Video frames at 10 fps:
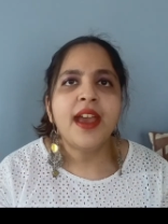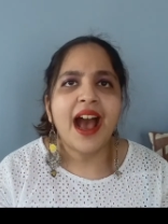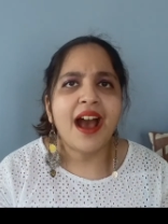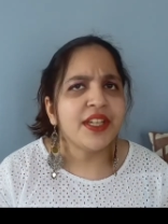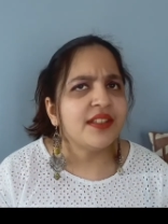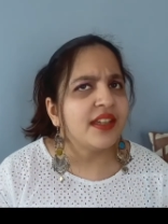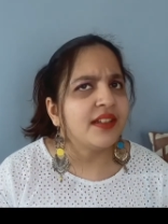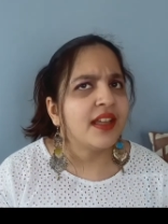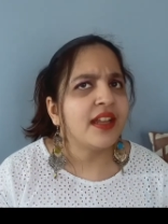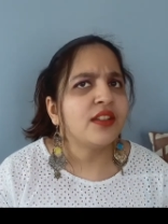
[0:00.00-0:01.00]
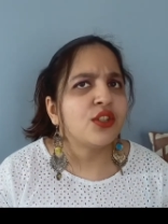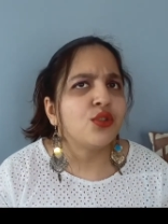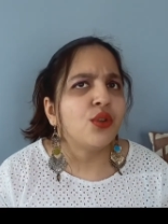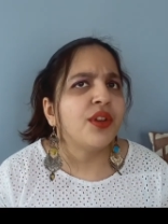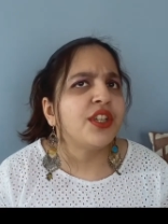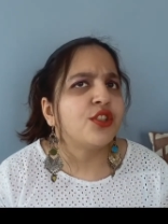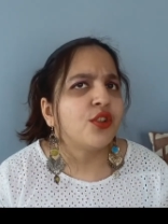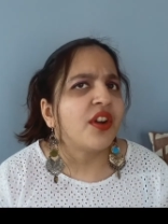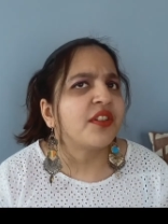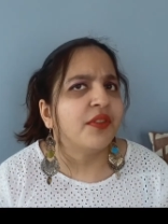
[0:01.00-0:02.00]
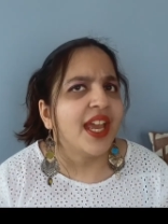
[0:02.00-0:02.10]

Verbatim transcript: Having said that, the show is shot